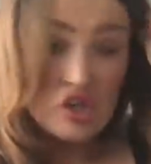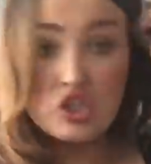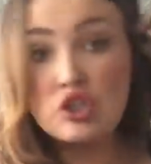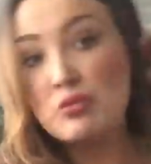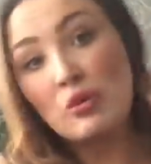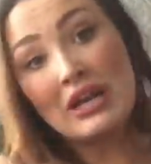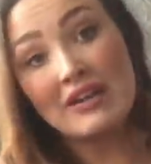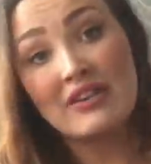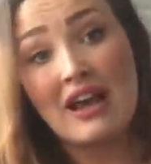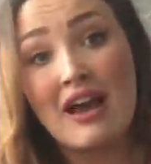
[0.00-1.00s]
normal
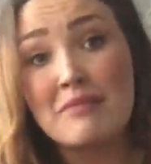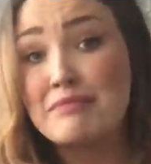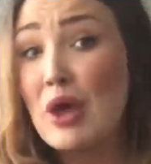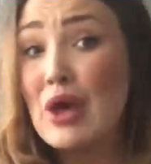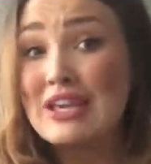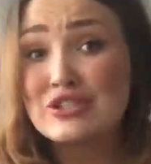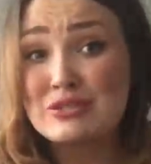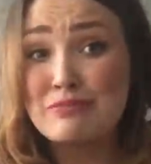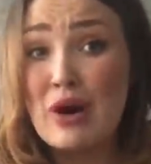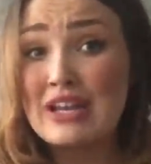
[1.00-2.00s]
clearing up, Bertie
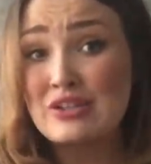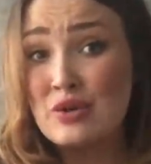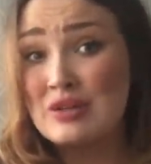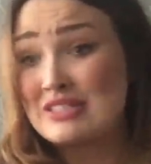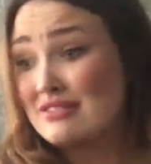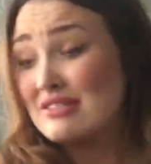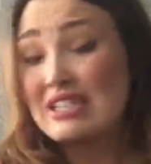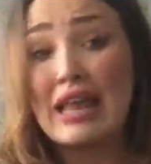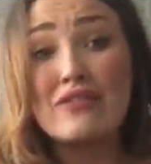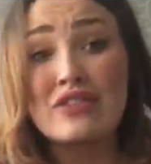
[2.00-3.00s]
just biting toys and just
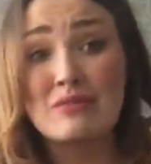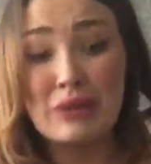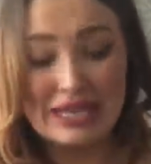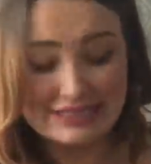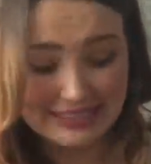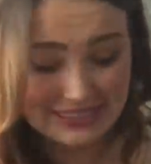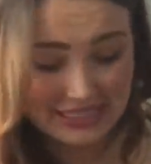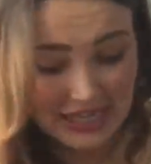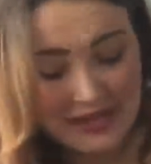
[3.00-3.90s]
leaving them places.